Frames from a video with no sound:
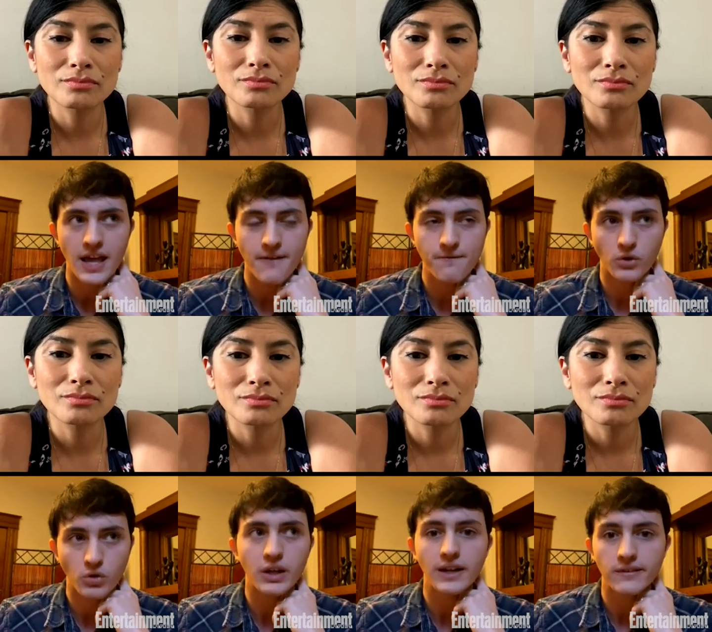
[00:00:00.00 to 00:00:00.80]
Speaker 1: if
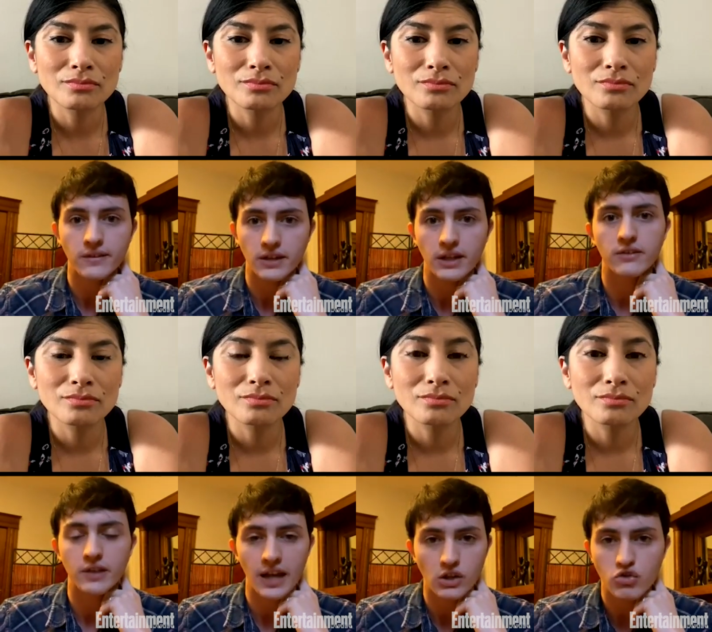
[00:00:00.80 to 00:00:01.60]
Kreese
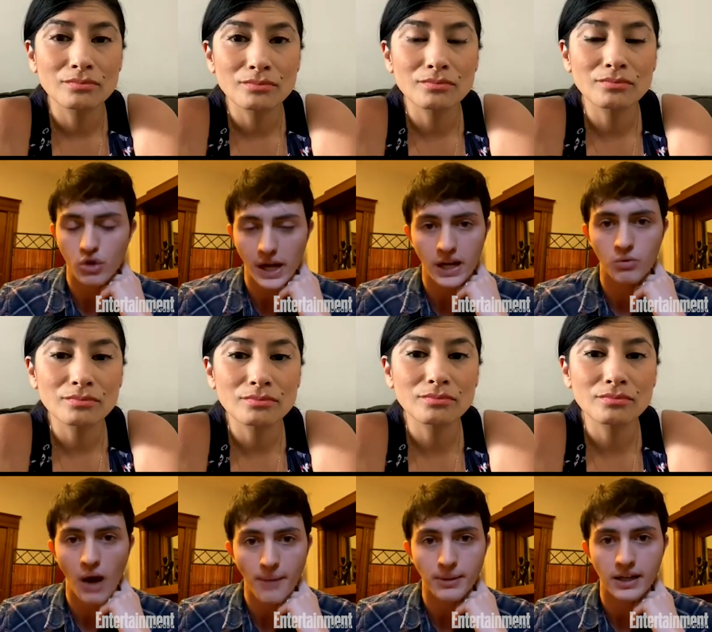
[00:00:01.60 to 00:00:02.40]
is kind of training
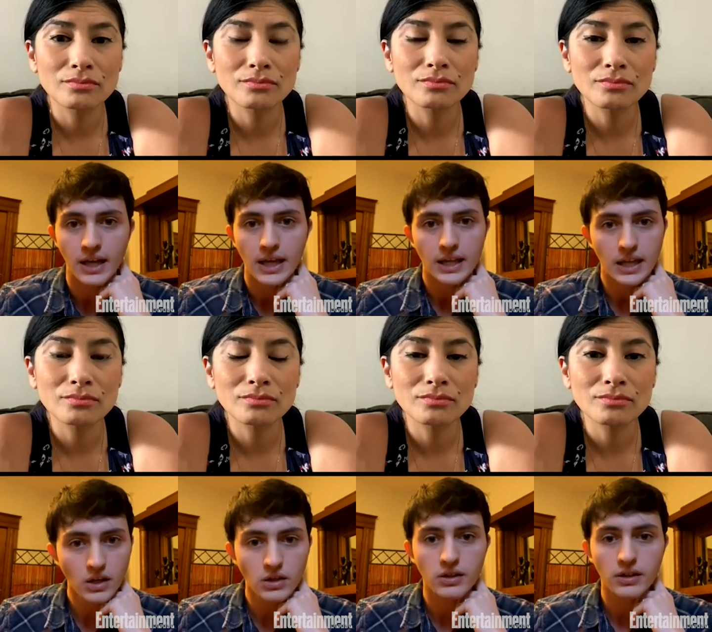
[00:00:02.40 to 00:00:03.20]
Robbie,
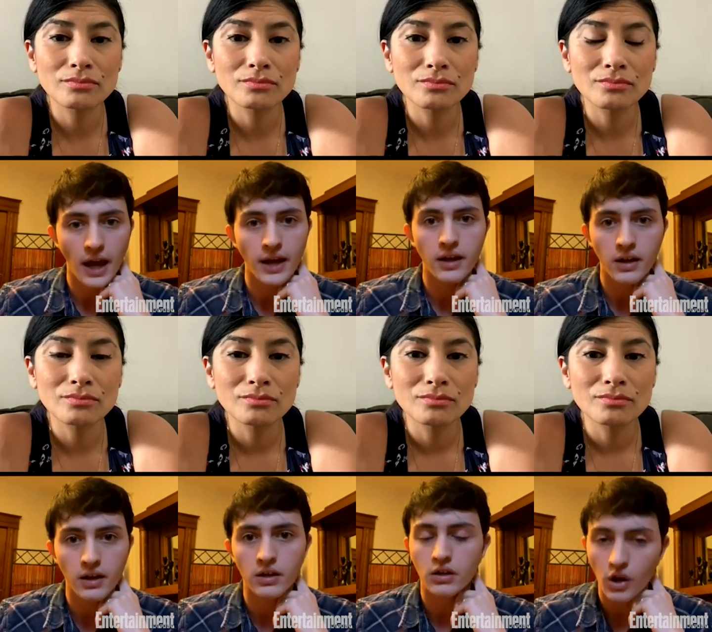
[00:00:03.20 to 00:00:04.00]
he could kind
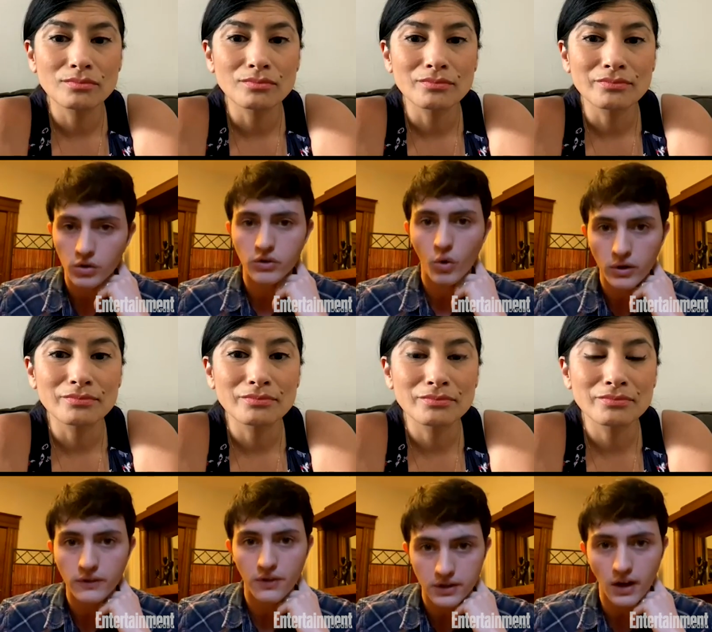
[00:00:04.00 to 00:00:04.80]
of go
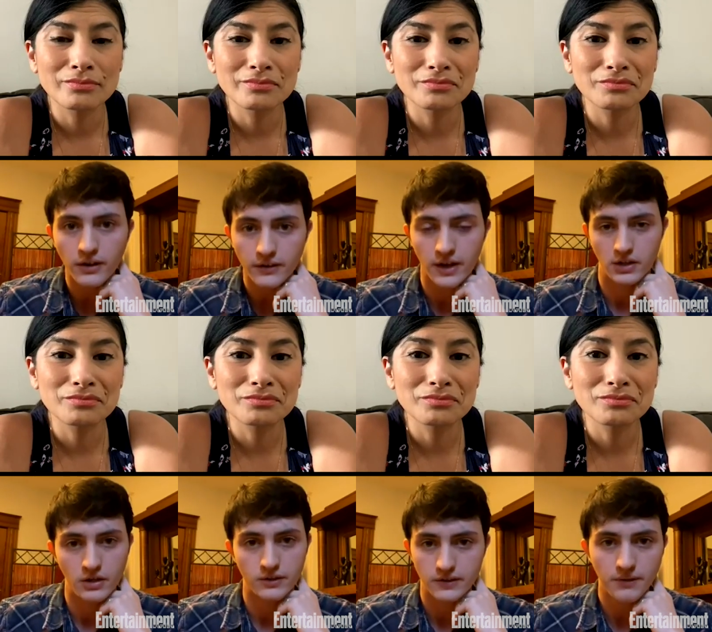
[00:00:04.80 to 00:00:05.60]
towards the dark side.
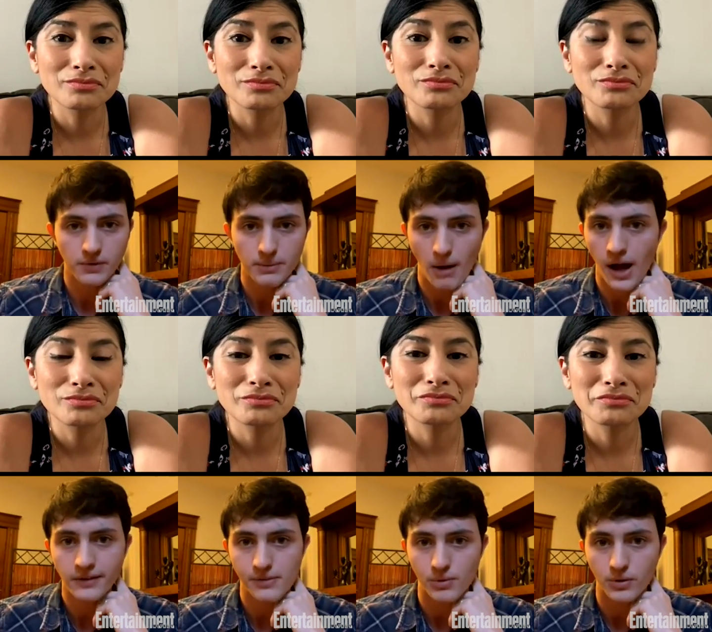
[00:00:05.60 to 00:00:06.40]
You know, it's definitely
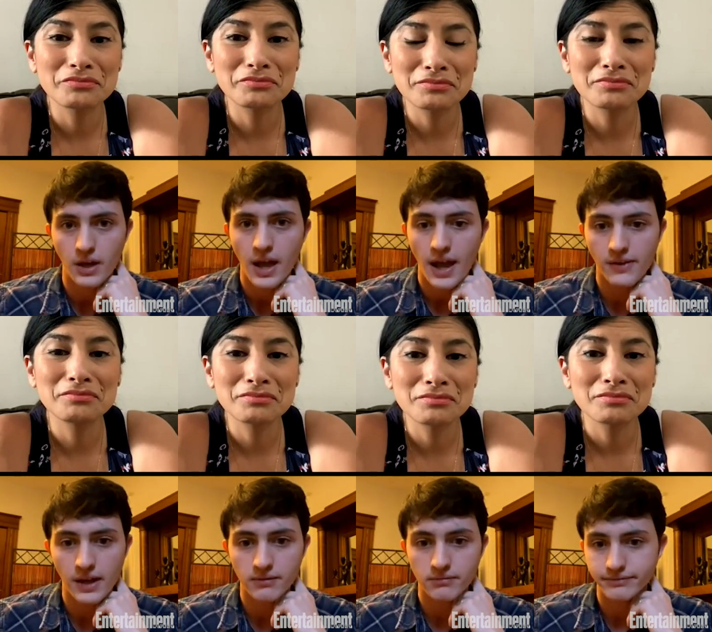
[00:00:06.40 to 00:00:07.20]
possible. And
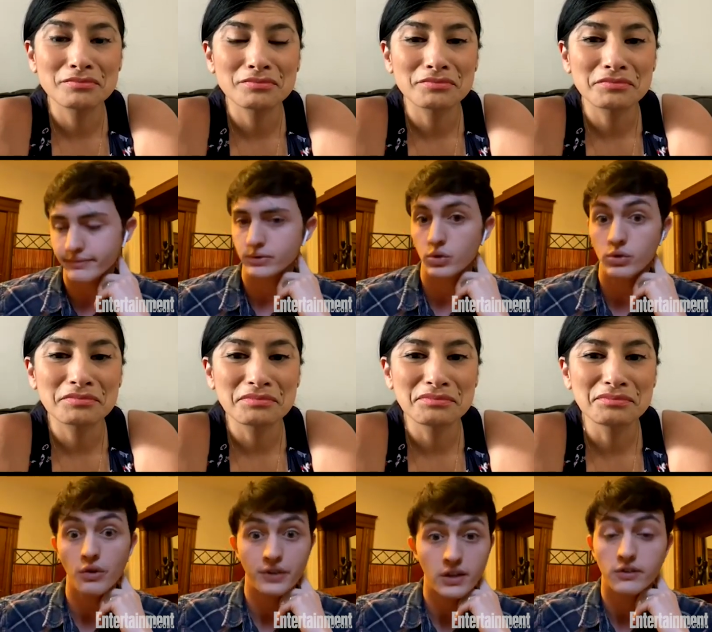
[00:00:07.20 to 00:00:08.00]
then, who
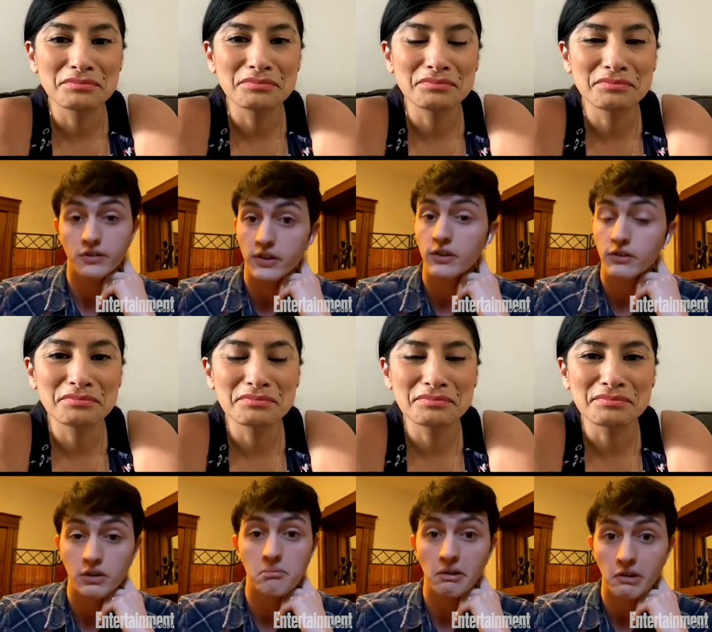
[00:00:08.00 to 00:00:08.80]
knows, he could
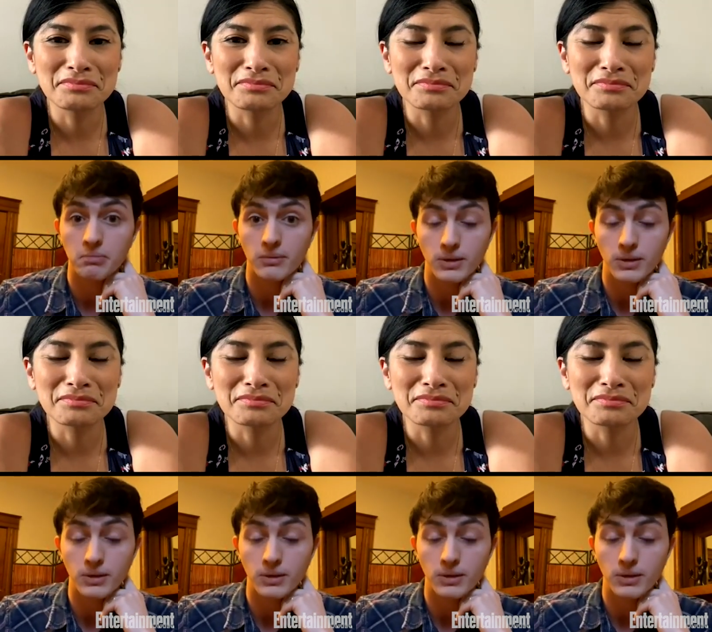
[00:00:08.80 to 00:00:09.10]
seriously mess up